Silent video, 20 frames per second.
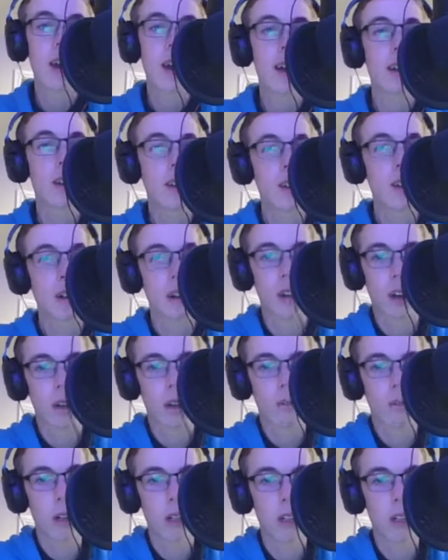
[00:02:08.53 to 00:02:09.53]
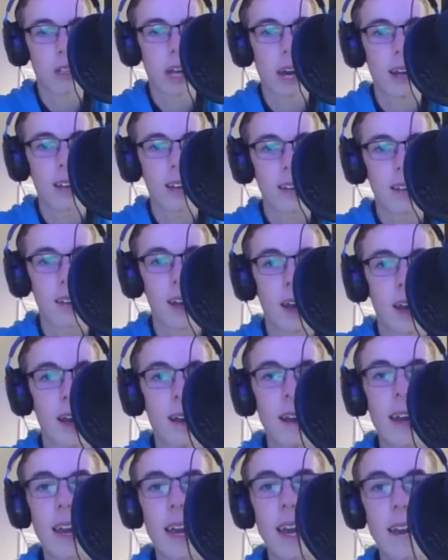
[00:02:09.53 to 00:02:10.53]
You can go and watch that
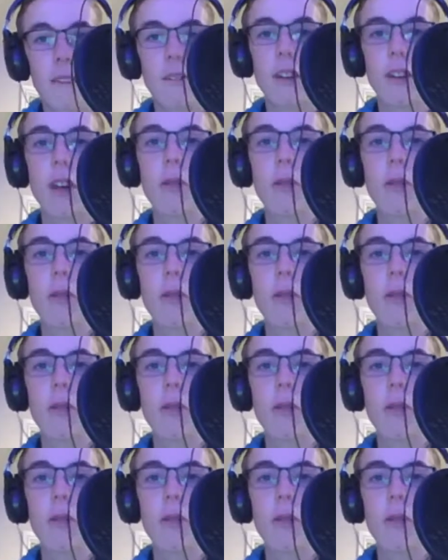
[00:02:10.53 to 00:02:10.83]
if you